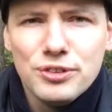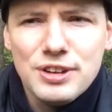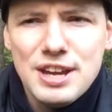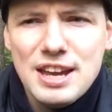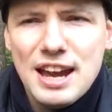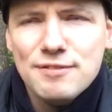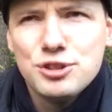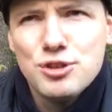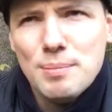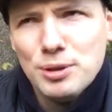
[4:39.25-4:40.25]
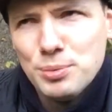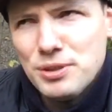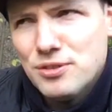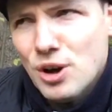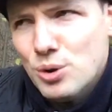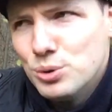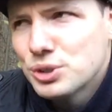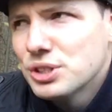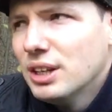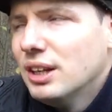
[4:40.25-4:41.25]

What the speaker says: They have trouble with those.